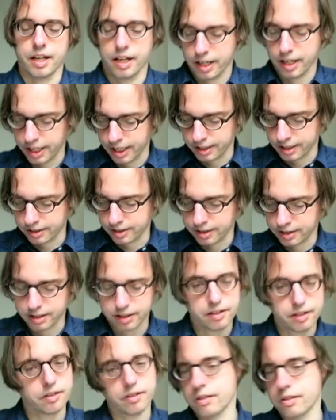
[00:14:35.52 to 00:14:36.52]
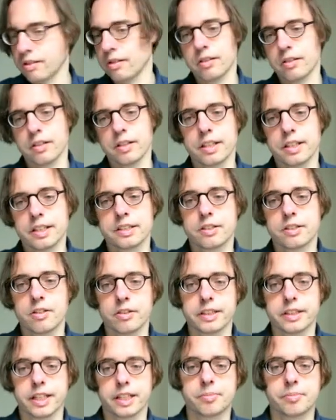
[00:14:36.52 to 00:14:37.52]
and it's called
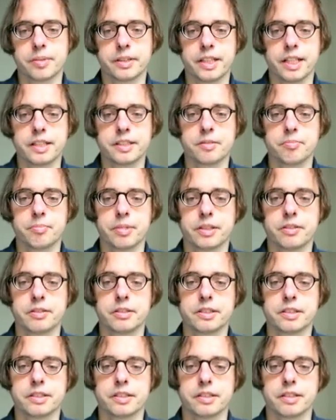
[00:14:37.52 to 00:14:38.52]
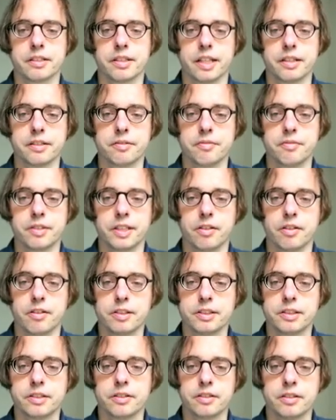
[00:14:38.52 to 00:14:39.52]
expectation because then we
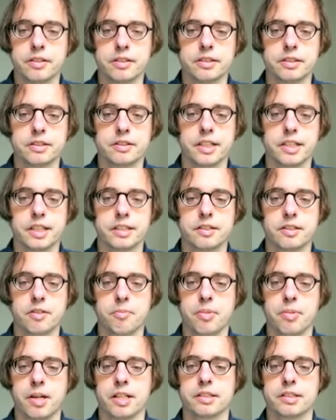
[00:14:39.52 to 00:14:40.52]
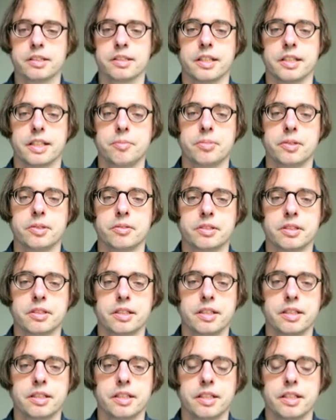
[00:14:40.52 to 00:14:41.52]
also, so it has two parts, impute
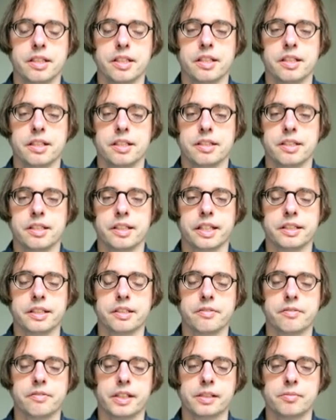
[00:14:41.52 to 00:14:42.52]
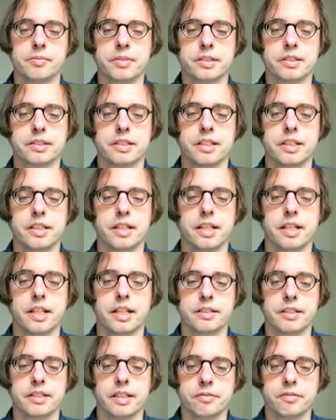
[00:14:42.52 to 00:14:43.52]
the latent variables, and
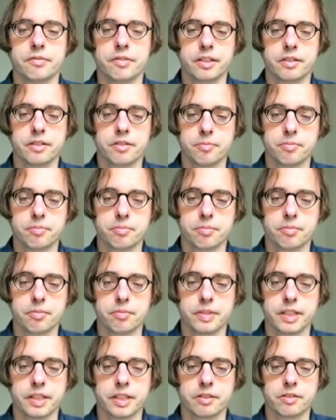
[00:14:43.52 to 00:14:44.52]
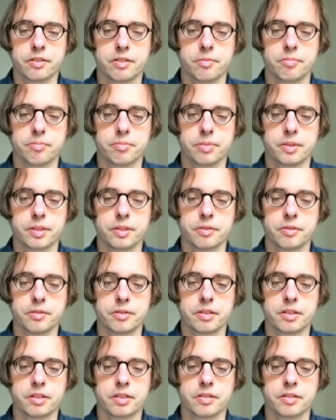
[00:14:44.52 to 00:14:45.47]
then we compute